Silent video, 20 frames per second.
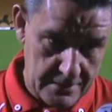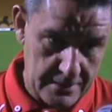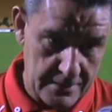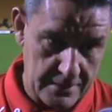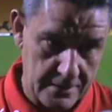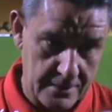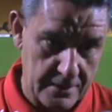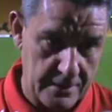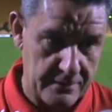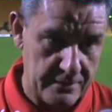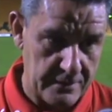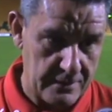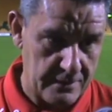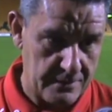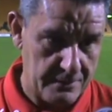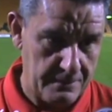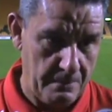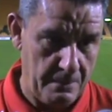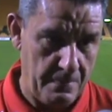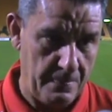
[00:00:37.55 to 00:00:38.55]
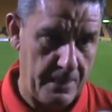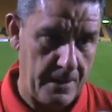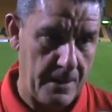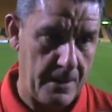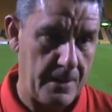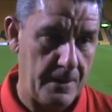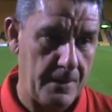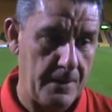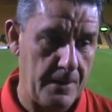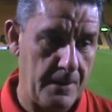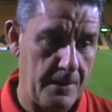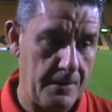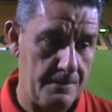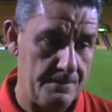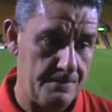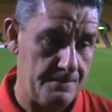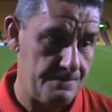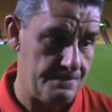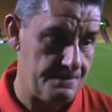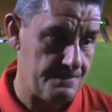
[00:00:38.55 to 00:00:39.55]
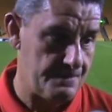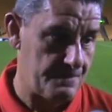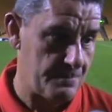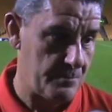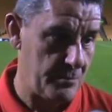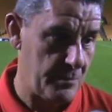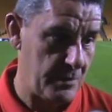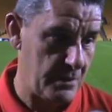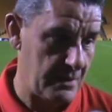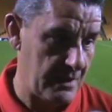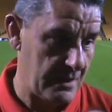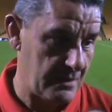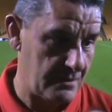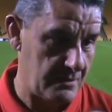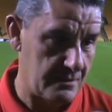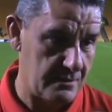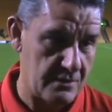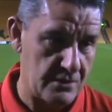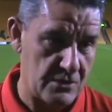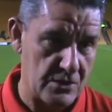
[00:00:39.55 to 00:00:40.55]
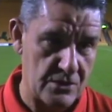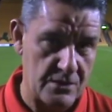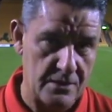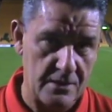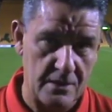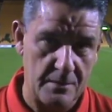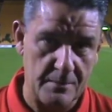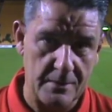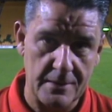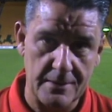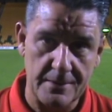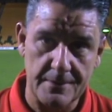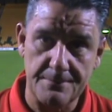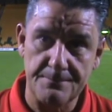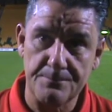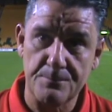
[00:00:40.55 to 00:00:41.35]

didn't give it, um, but that's the decision they make.